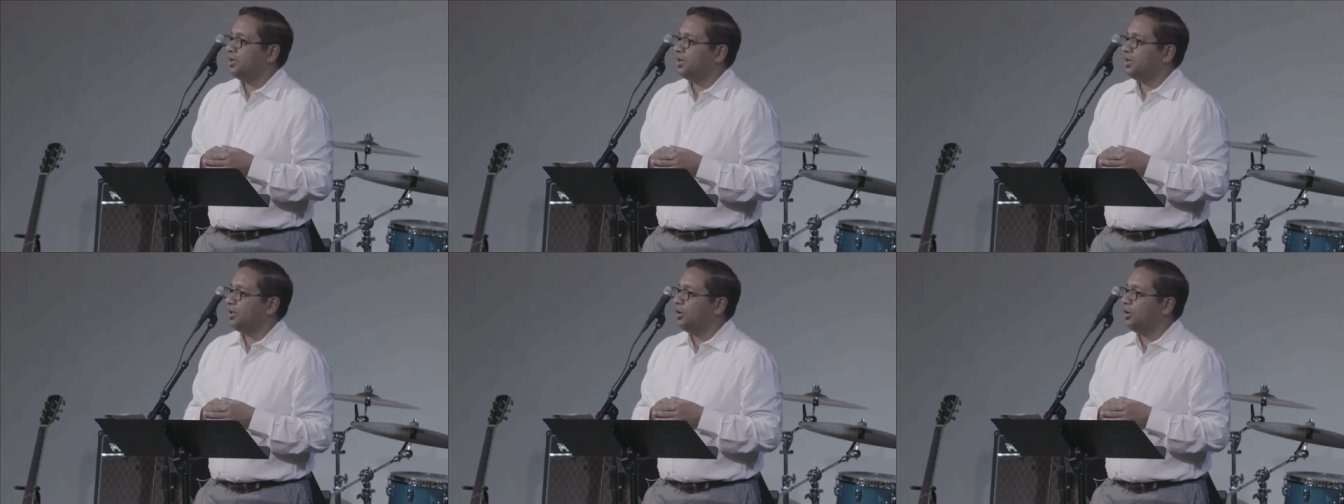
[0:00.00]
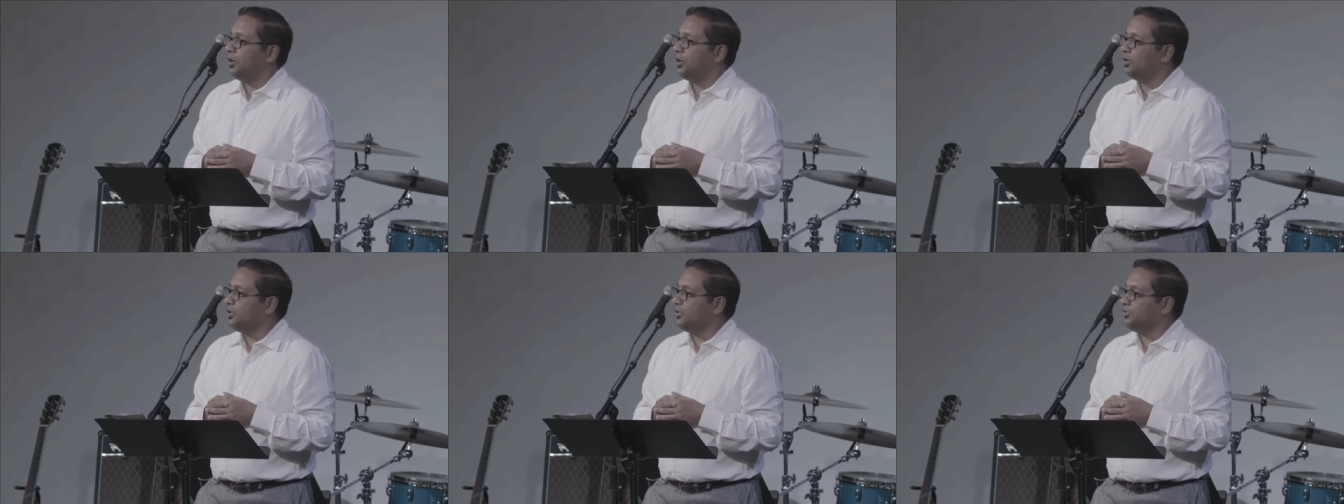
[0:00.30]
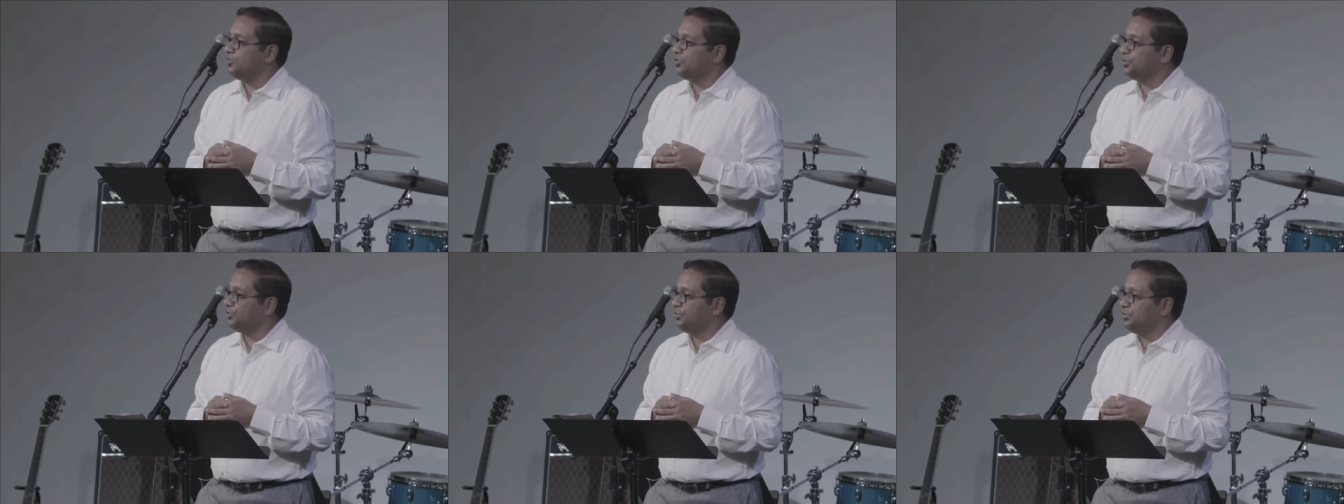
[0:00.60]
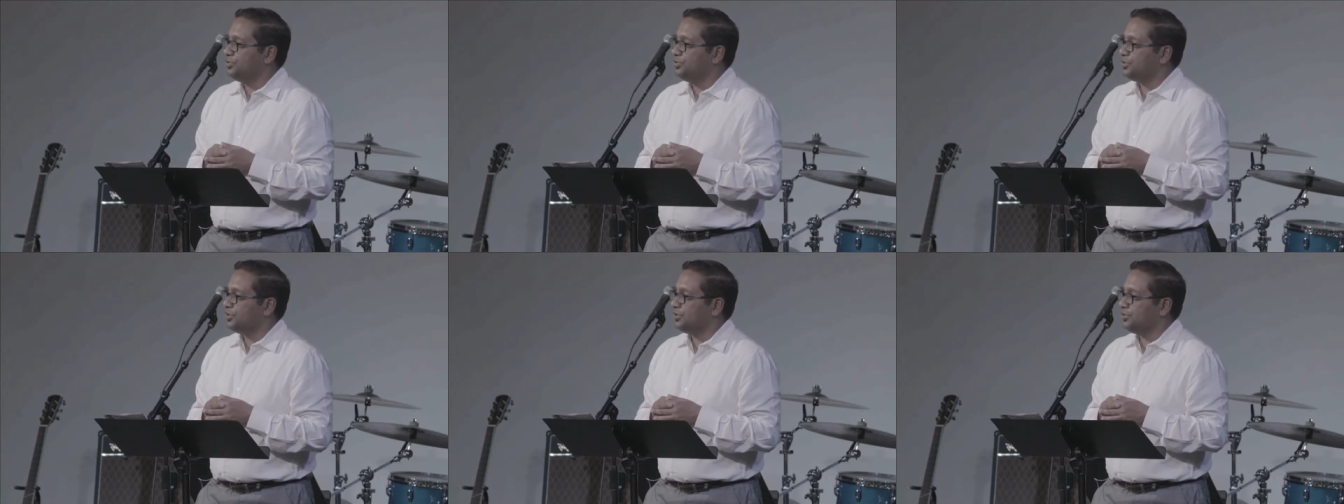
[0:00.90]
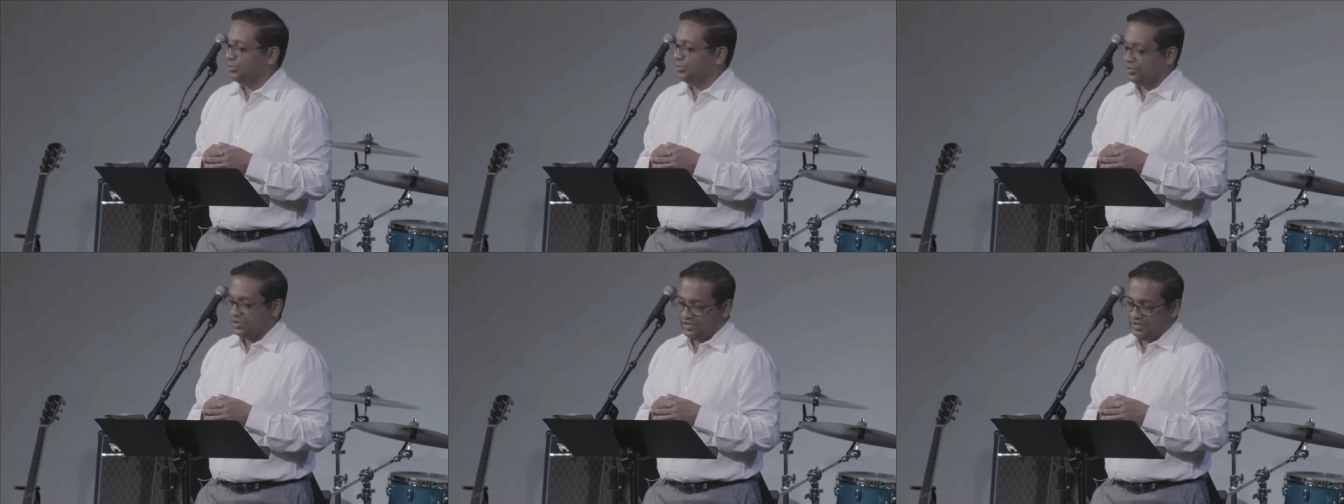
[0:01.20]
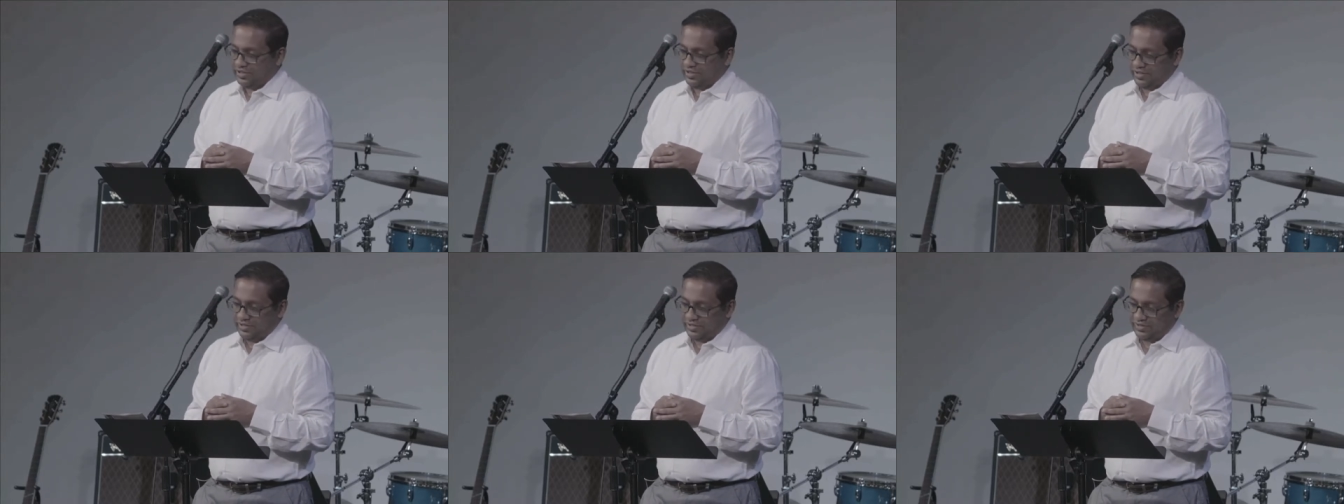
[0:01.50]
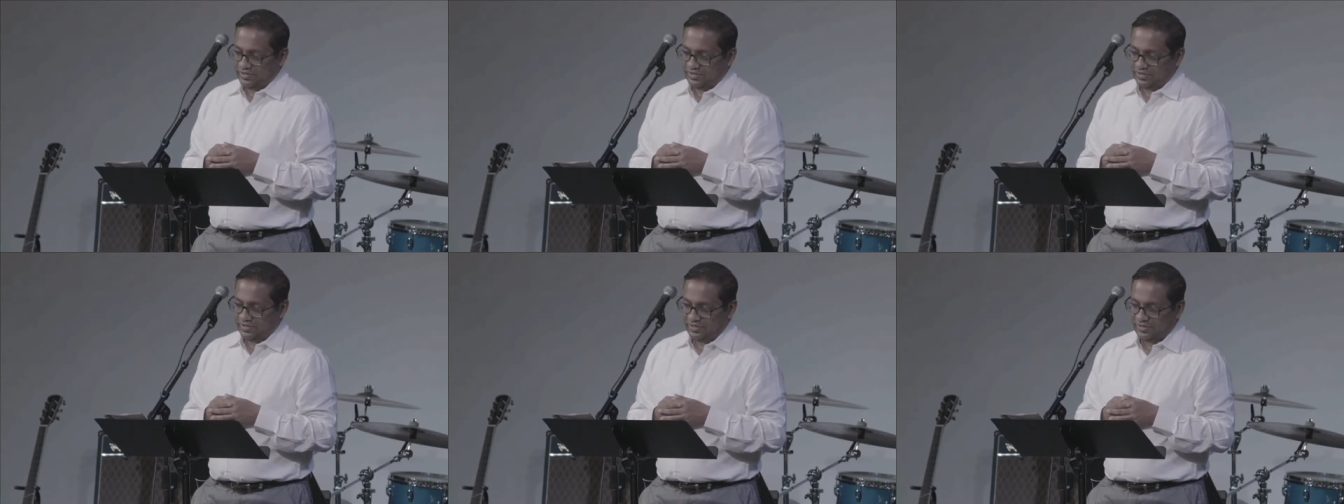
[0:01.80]
and all of Jerusalem would see
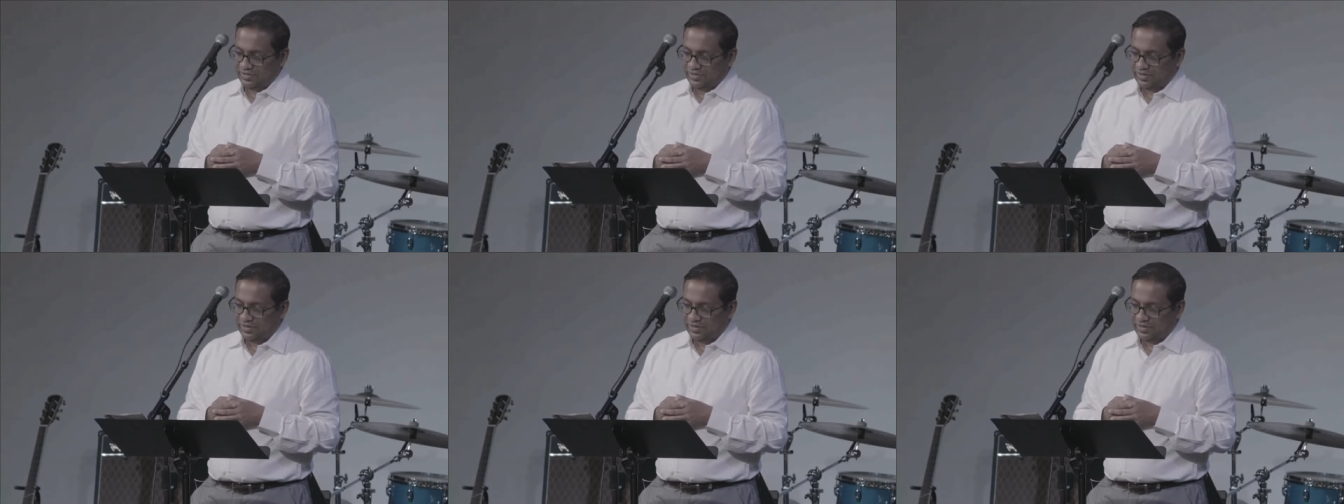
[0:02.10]
it.